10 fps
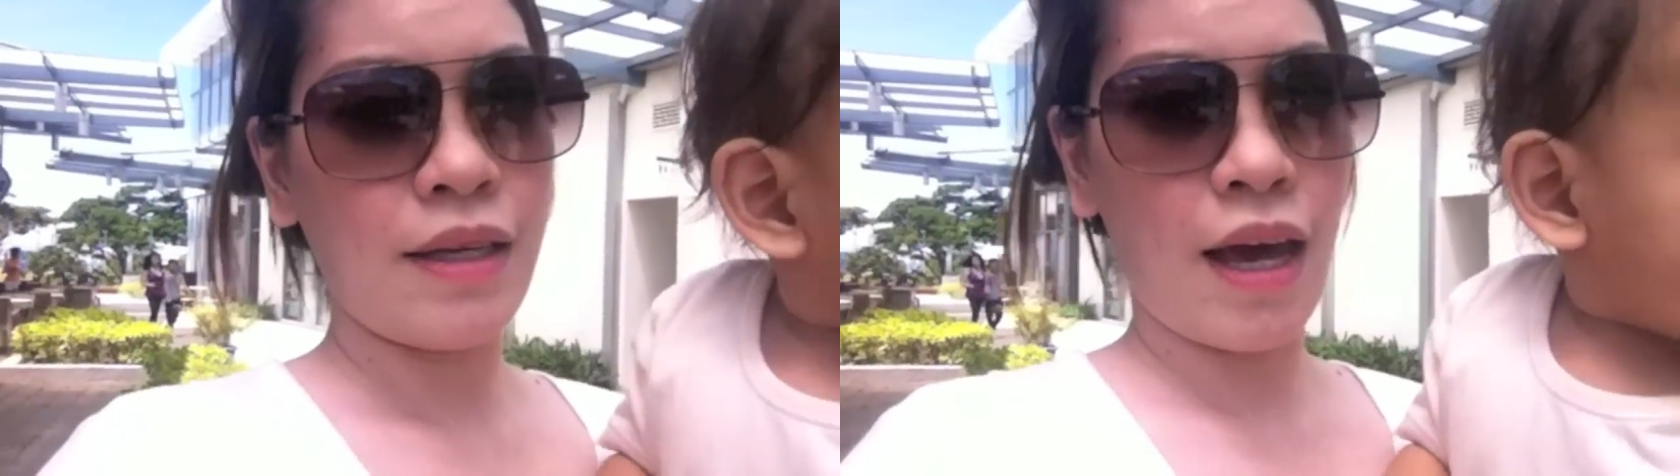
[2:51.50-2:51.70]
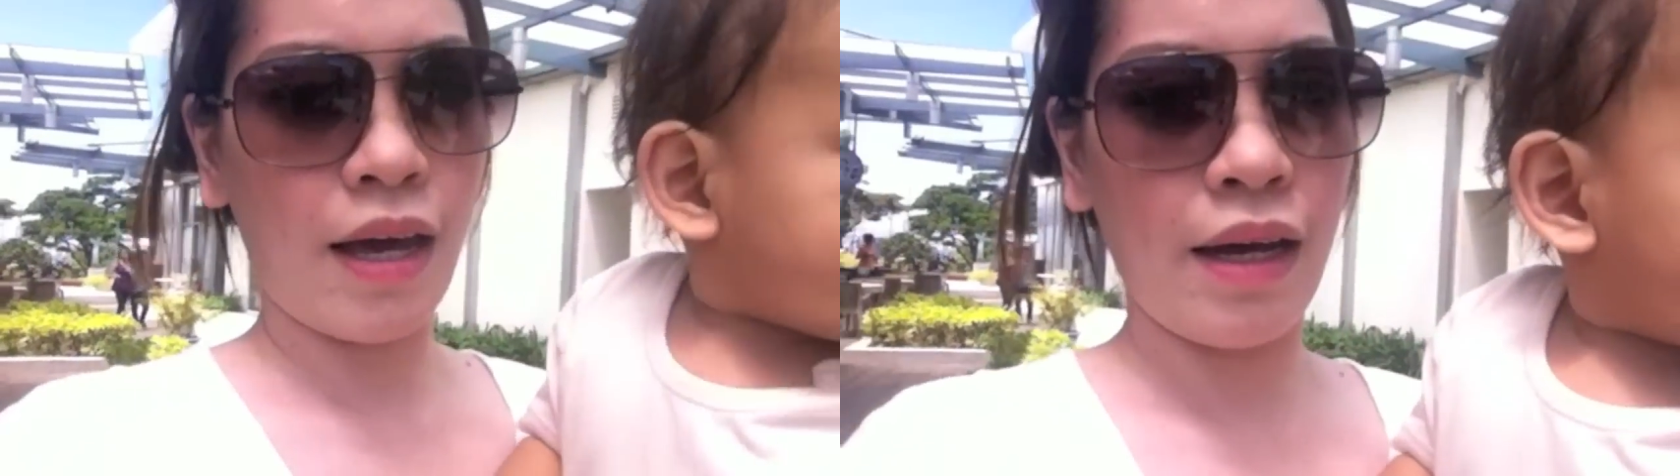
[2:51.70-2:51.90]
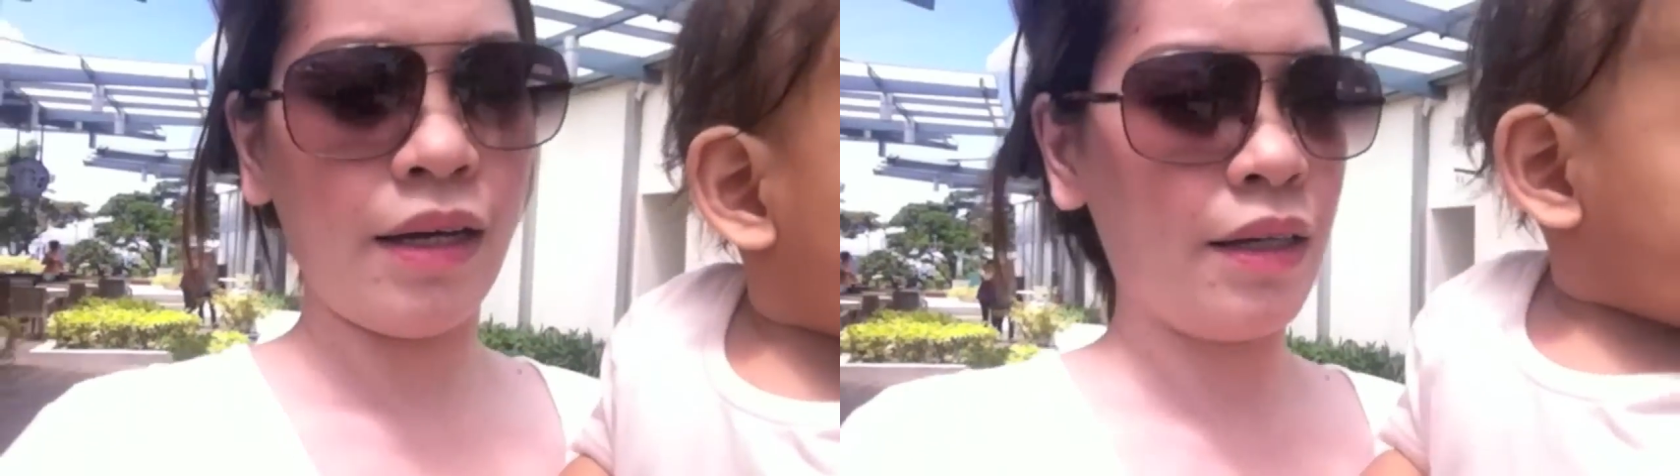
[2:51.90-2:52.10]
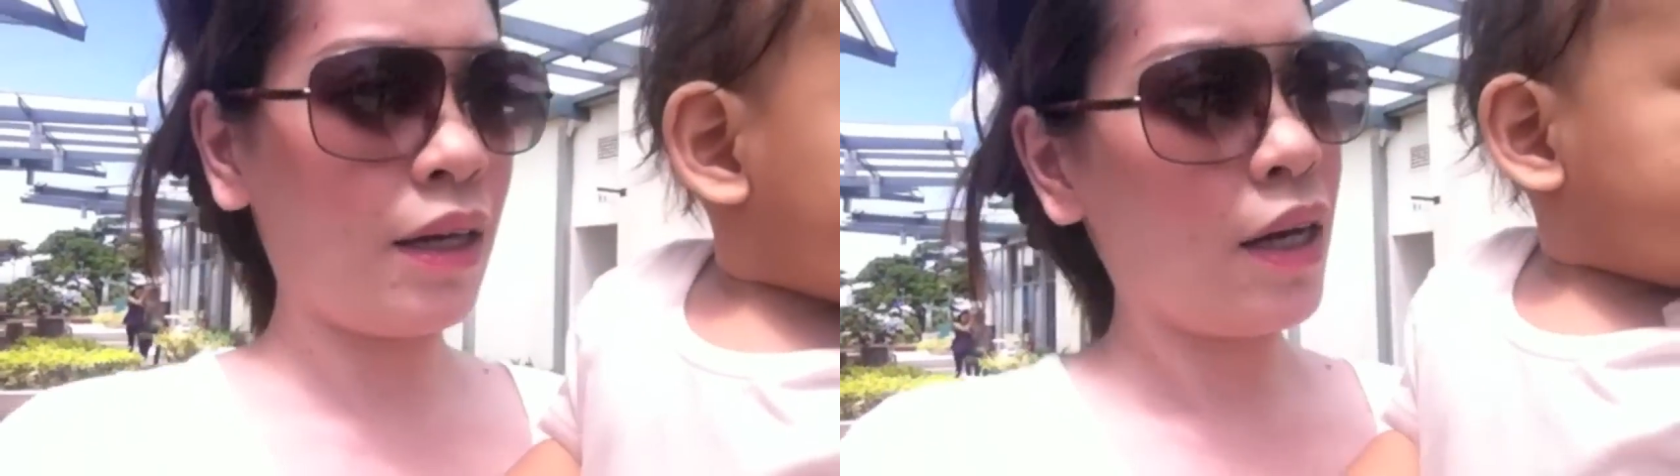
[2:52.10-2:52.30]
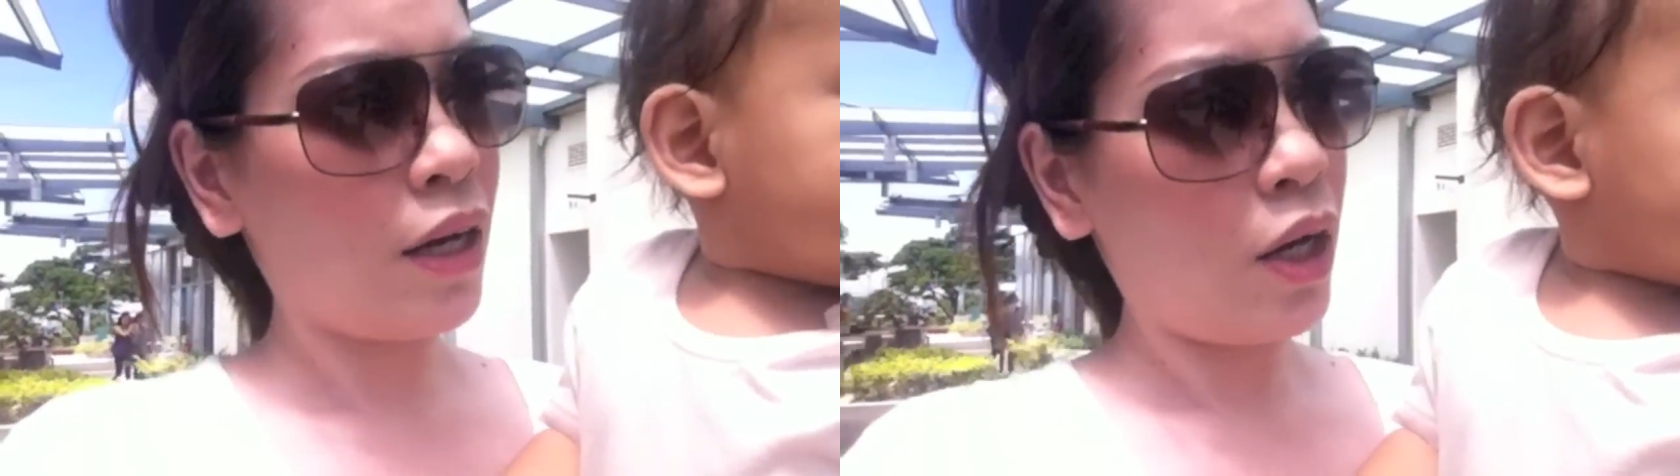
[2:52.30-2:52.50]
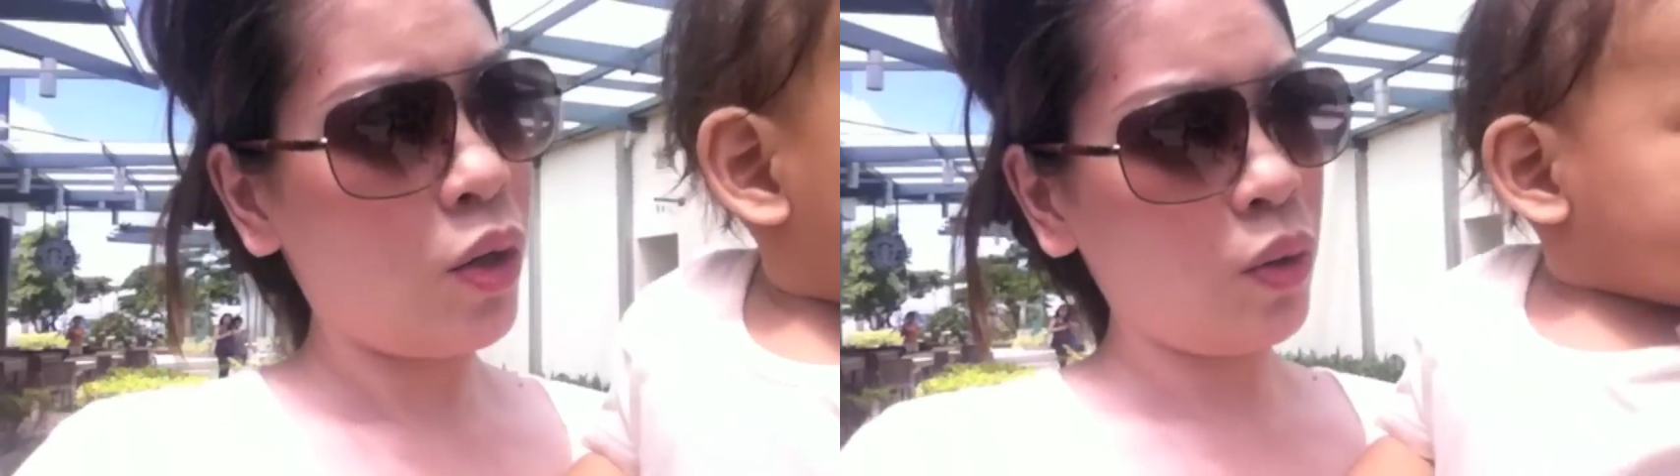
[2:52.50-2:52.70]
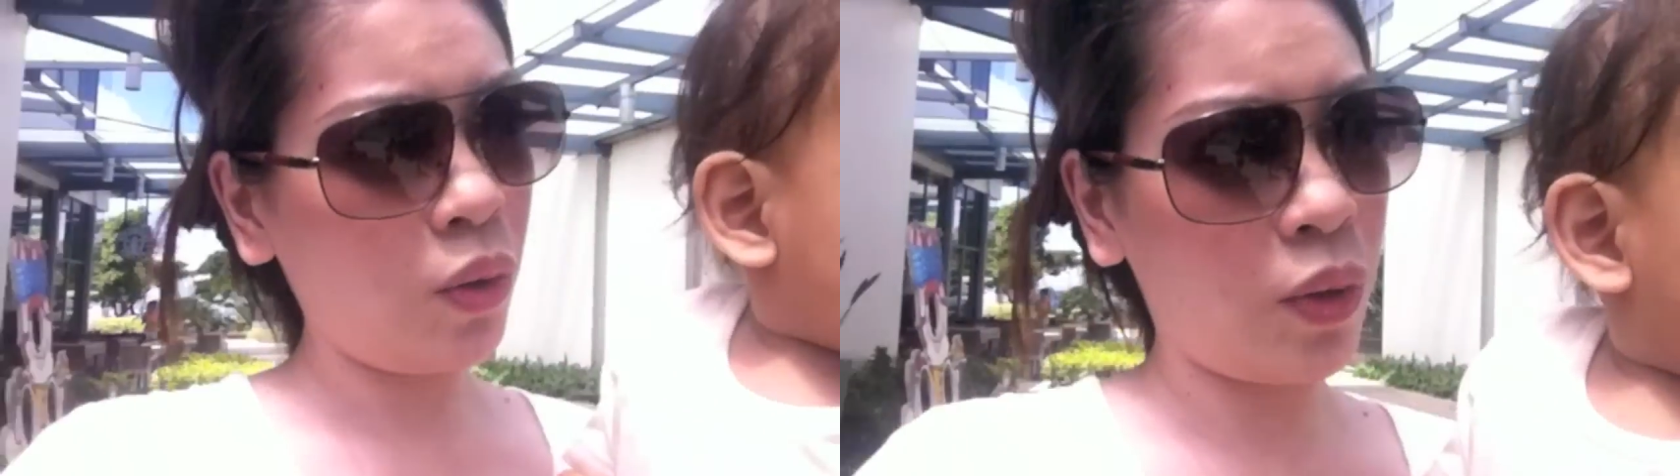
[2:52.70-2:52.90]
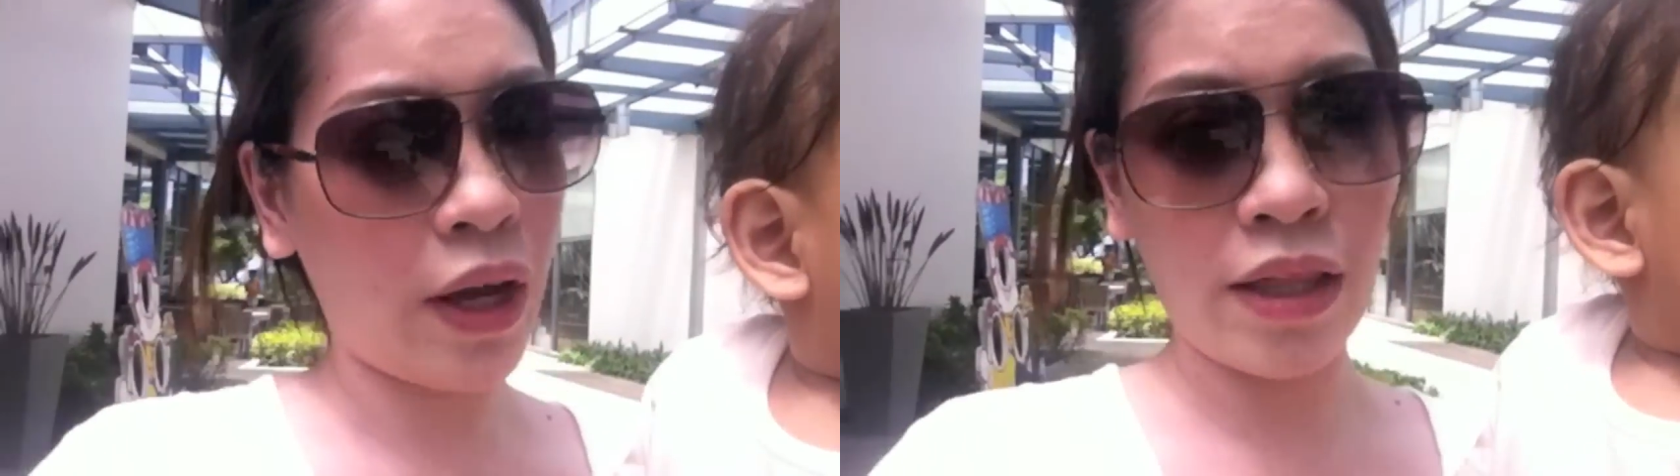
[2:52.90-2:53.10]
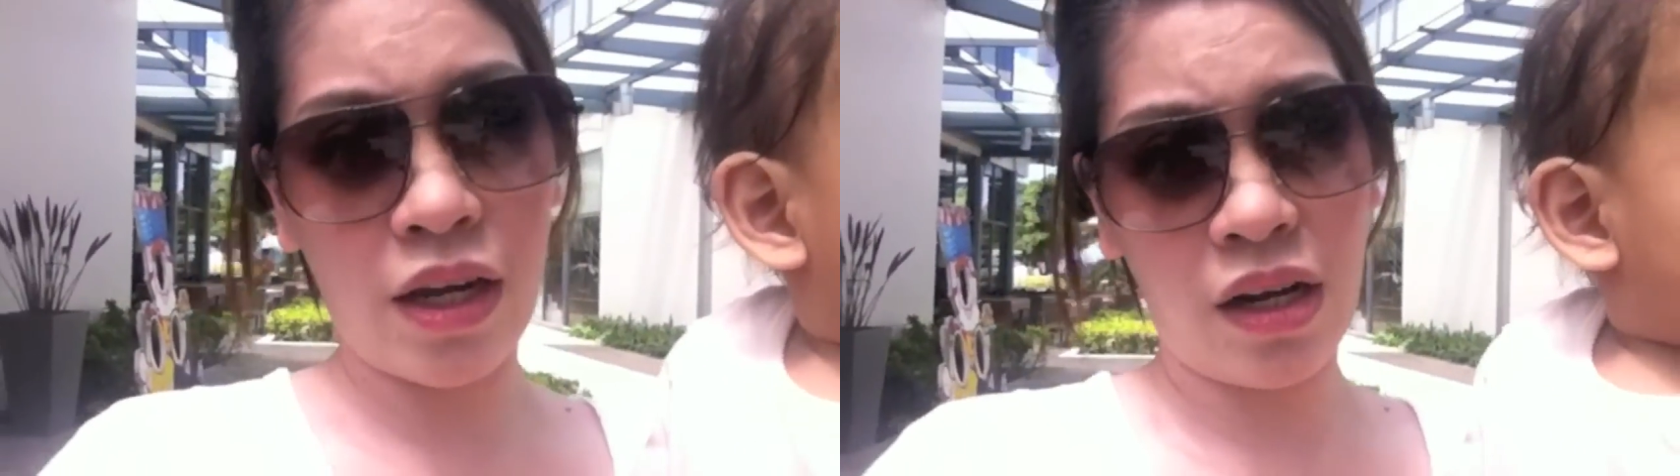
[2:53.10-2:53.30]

yeah. And